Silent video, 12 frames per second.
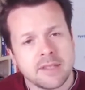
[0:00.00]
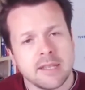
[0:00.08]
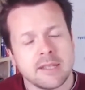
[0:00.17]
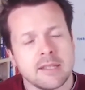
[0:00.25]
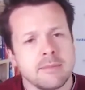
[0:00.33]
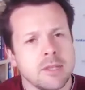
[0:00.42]

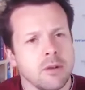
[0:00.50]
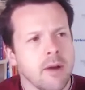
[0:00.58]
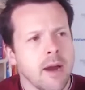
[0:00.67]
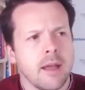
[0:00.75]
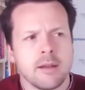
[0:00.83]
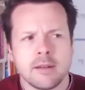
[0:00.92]
systems
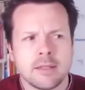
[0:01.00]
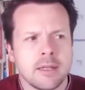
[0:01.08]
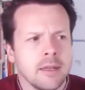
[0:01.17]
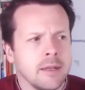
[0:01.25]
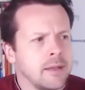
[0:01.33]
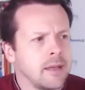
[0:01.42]
around
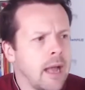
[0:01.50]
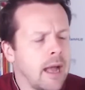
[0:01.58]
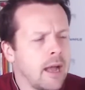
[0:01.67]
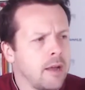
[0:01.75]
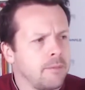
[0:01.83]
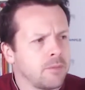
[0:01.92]

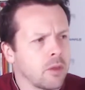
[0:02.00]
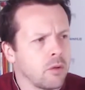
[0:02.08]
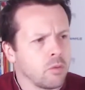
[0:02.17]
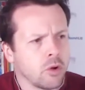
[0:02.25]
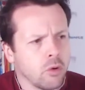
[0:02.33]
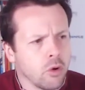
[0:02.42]
um,
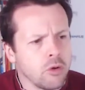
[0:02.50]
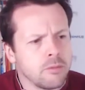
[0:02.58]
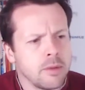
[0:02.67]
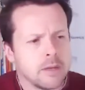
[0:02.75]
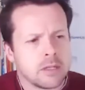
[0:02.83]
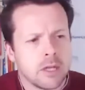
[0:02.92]

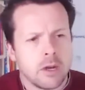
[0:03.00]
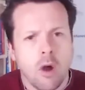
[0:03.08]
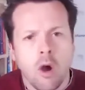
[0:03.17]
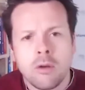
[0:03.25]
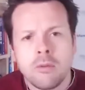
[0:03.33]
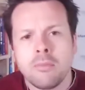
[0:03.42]
recruitment and
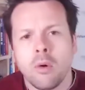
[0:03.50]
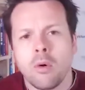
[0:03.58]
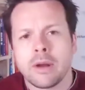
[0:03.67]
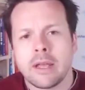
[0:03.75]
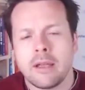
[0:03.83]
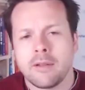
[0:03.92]

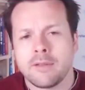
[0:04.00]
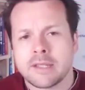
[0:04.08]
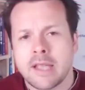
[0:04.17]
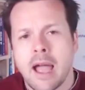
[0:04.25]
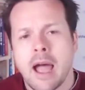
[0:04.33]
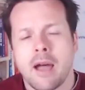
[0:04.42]
onboarding of
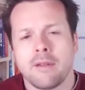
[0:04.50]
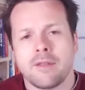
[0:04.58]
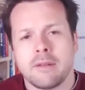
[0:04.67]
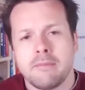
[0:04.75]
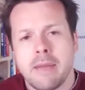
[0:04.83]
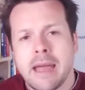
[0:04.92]
staff
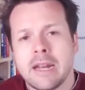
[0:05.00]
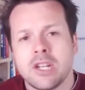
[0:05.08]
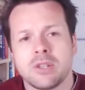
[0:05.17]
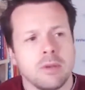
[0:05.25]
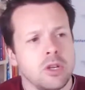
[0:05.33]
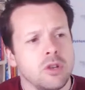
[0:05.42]
and management.